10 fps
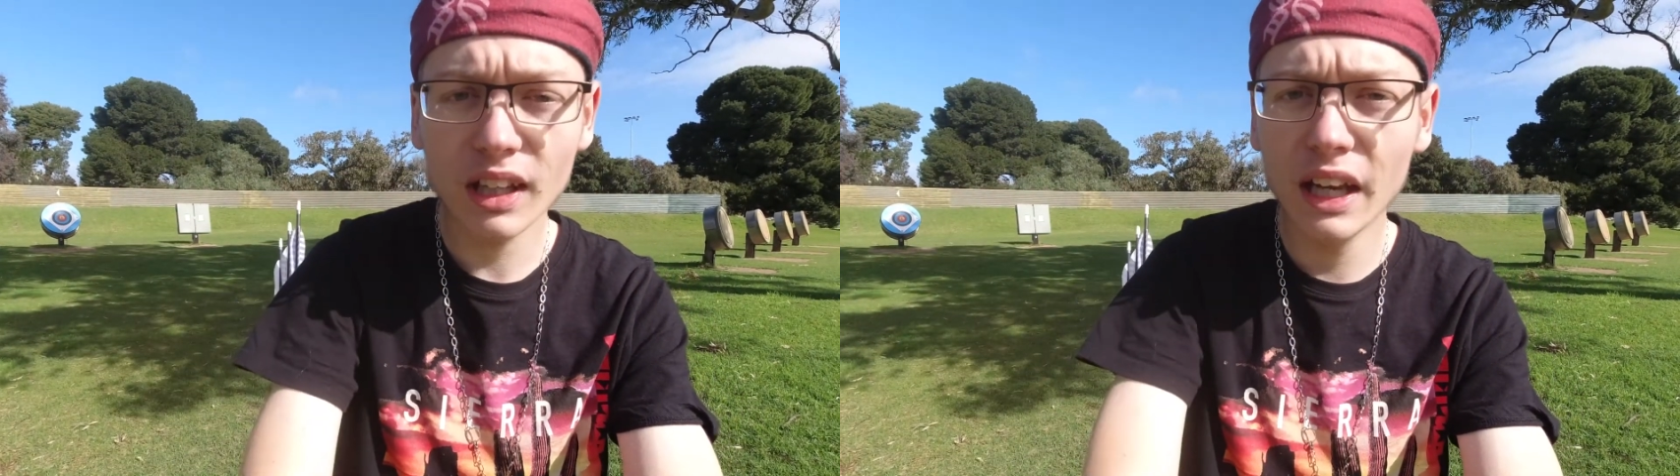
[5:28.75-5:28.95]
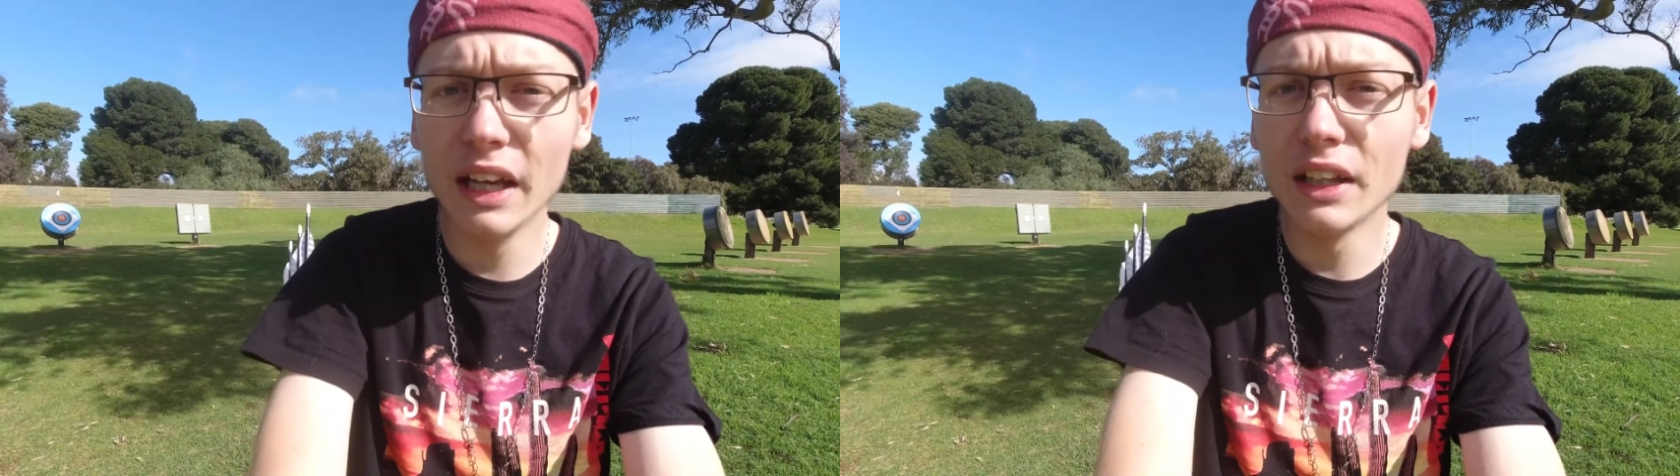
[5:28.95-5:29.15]

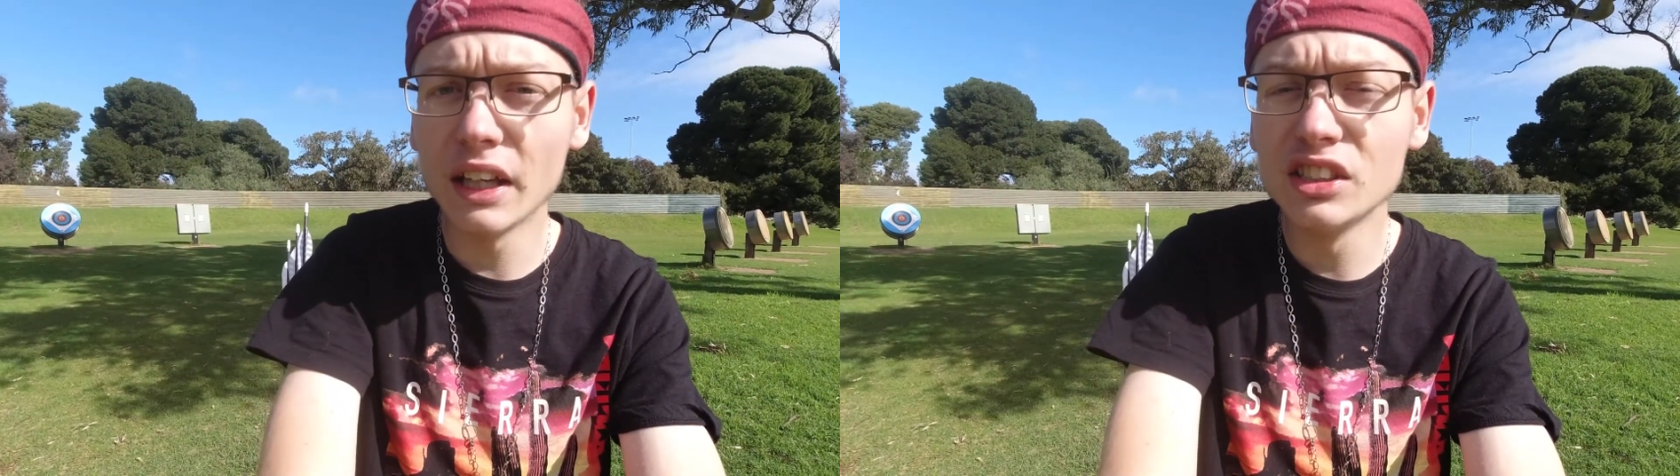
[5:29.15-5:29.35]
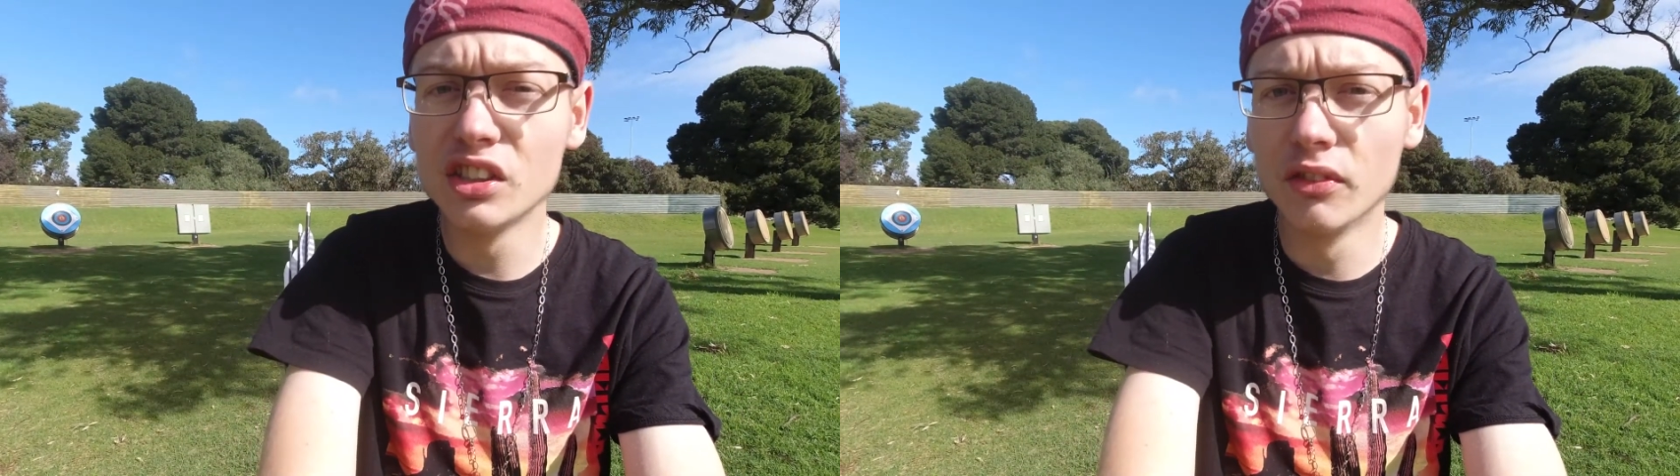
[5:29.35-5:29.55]
And
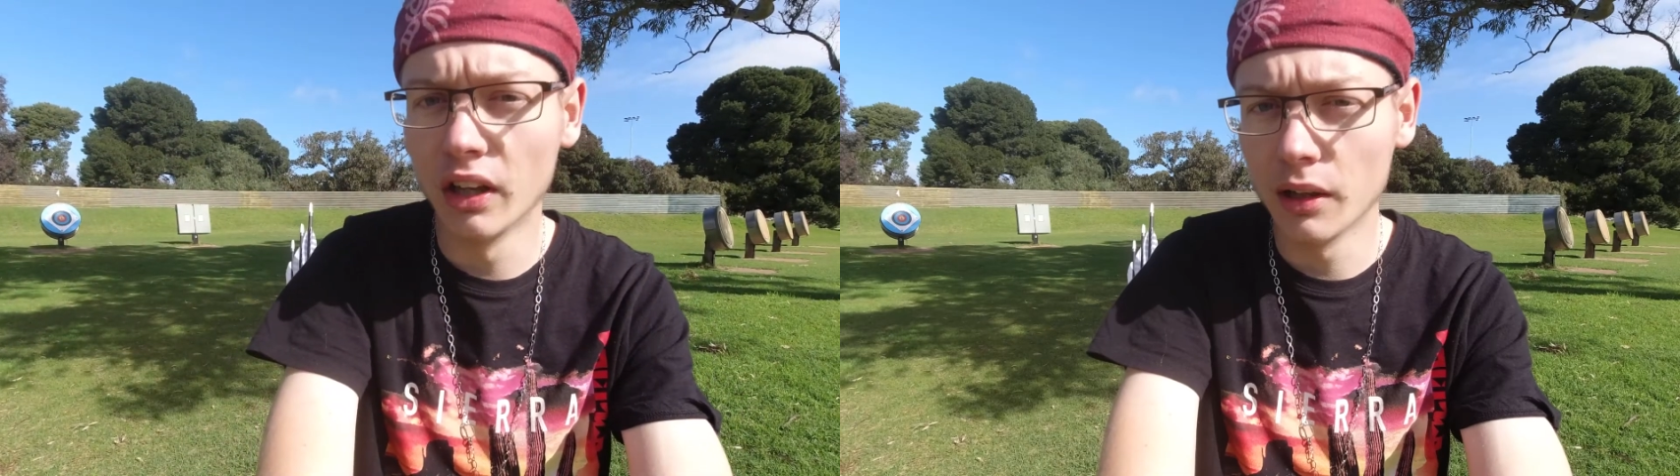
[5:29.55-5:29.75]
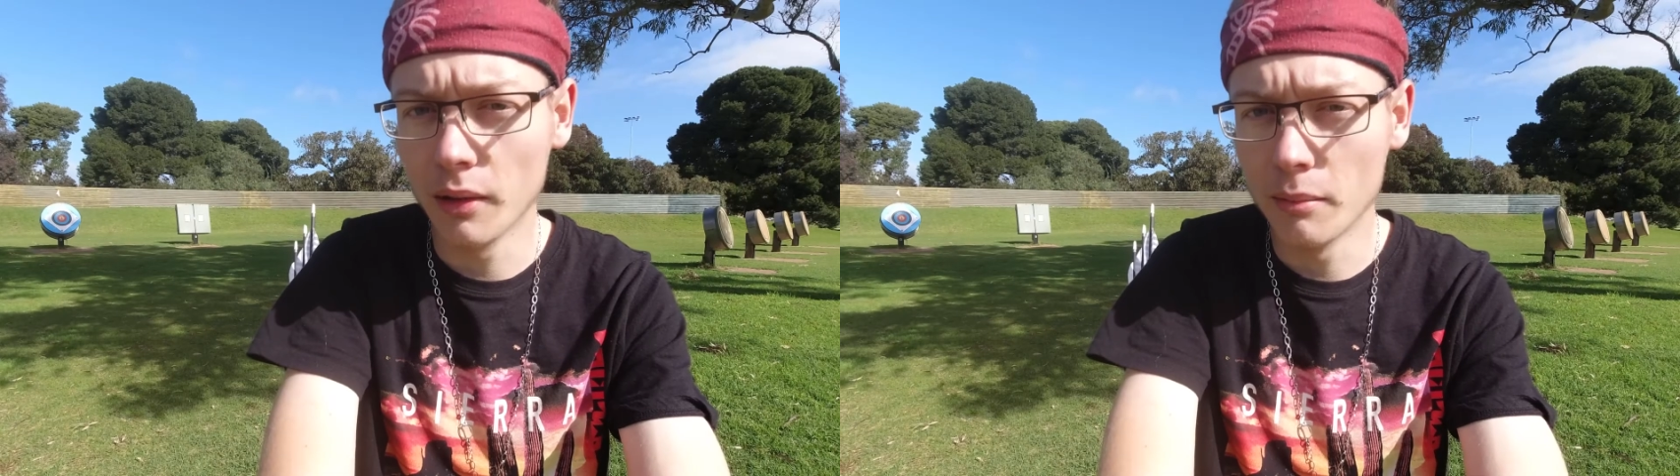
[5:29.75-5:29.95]
as you
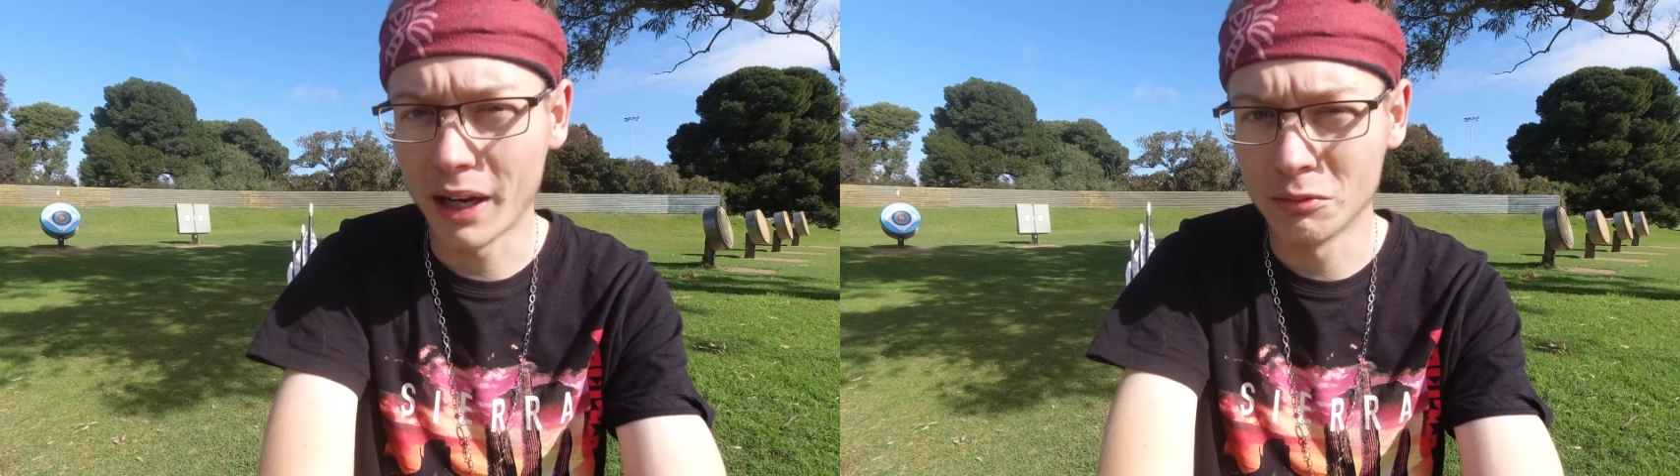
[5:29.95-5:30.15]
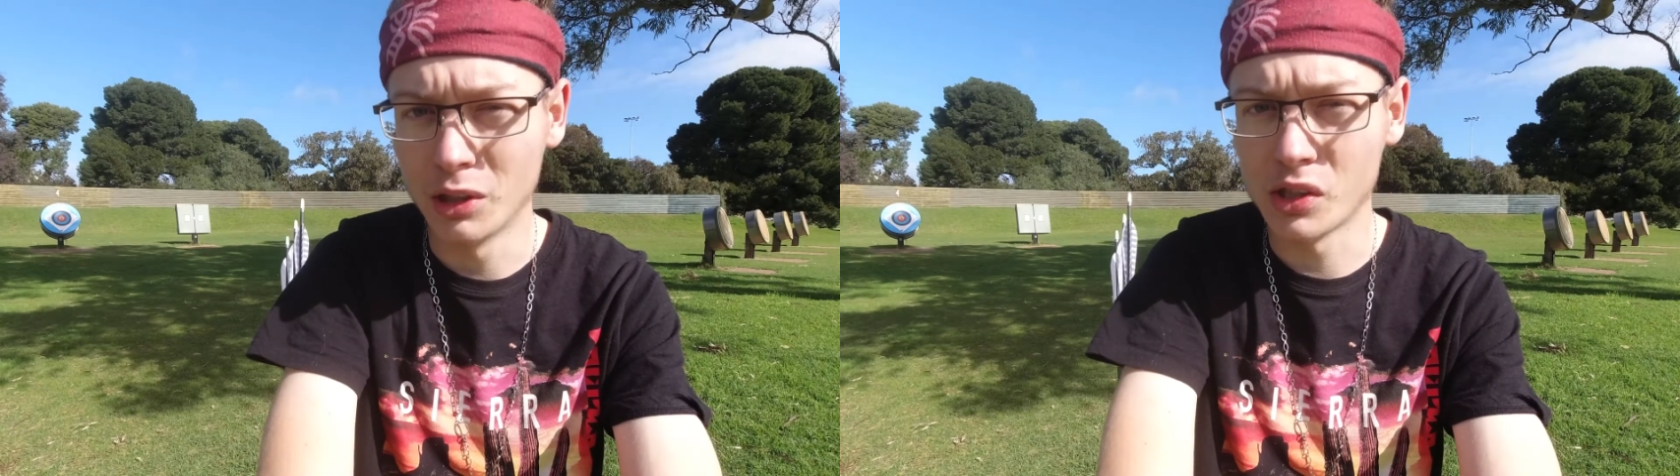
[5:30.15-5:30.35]
develop the
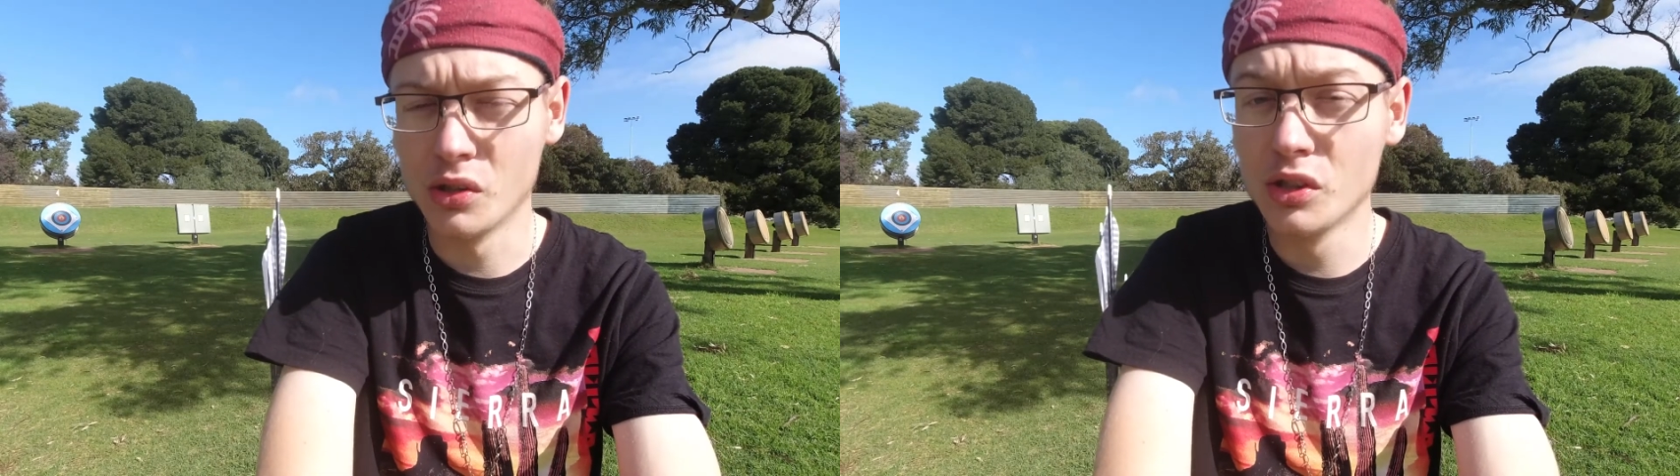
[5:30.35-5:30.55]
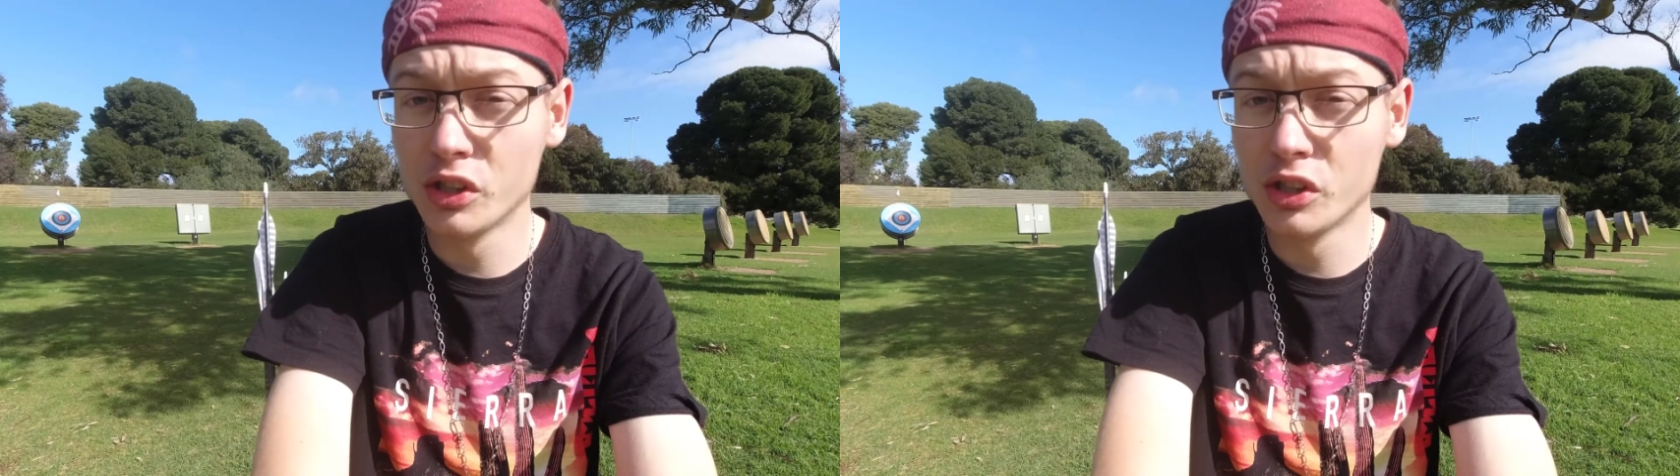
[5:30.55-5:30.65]
back muscles,